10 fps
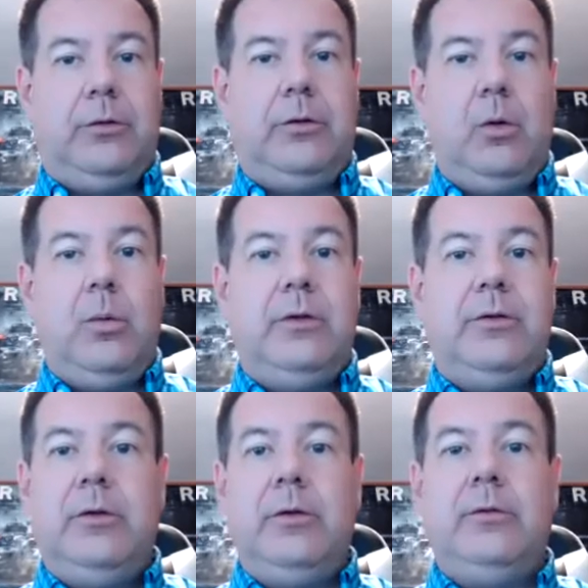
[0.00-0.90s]
So
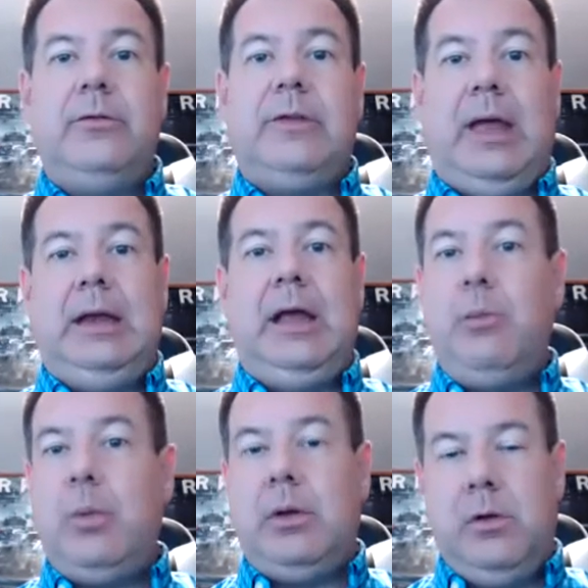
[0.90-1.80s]
once you signed
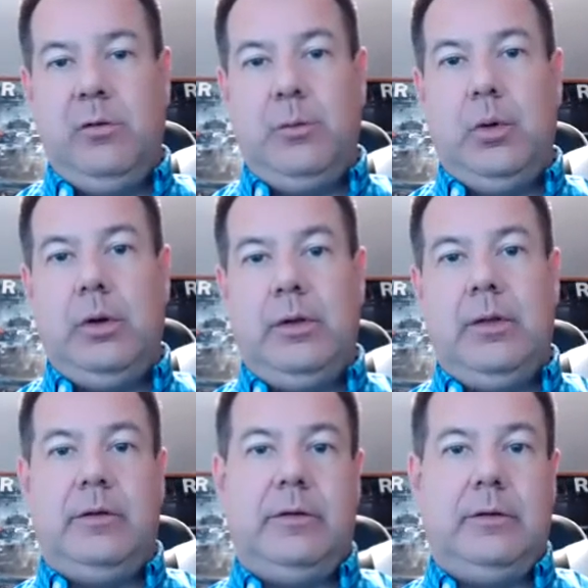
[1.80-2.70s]
up and you put
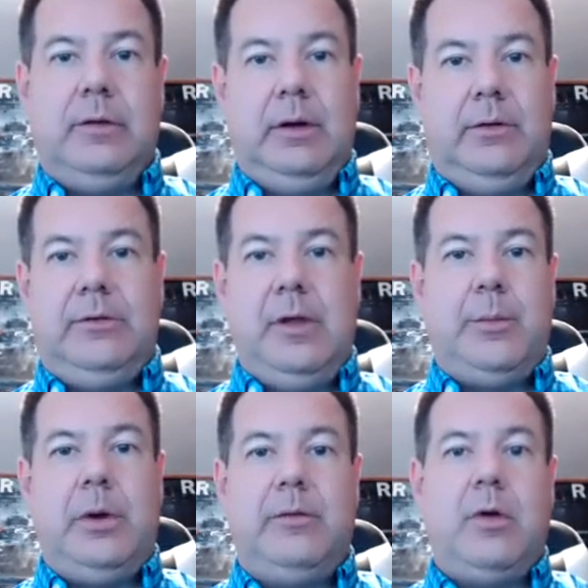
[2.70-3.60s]
this little
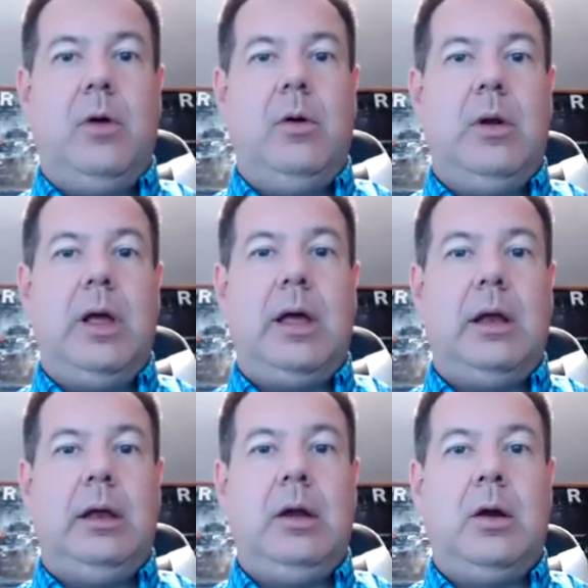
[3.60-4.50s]
snippet of code
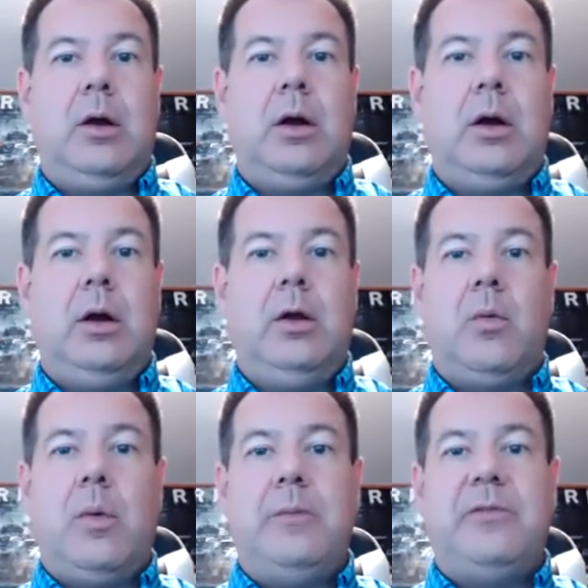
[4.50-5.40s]
on your
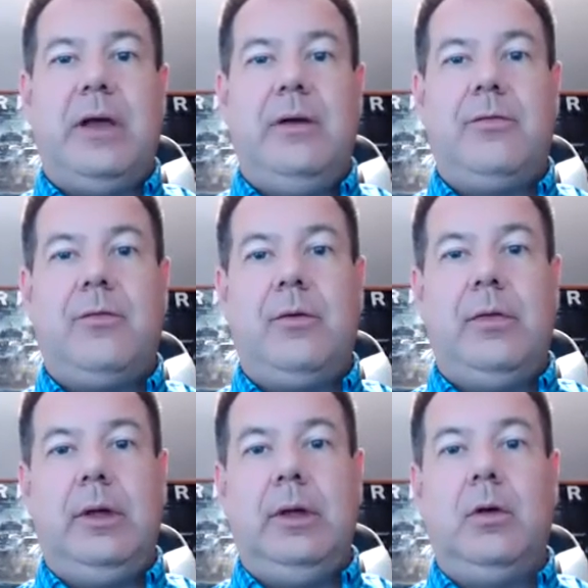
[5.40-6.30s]
website for
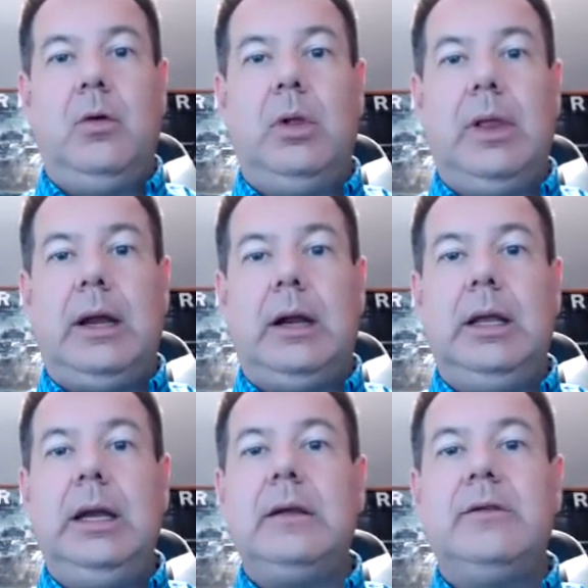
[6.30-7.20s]
the Google
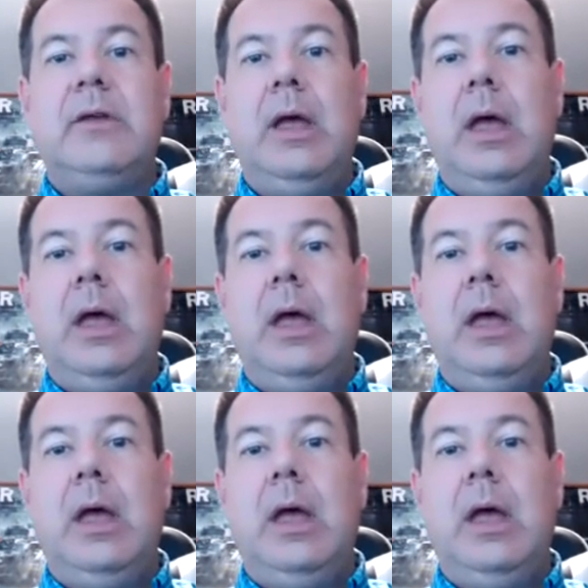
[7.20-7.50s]
Analytics,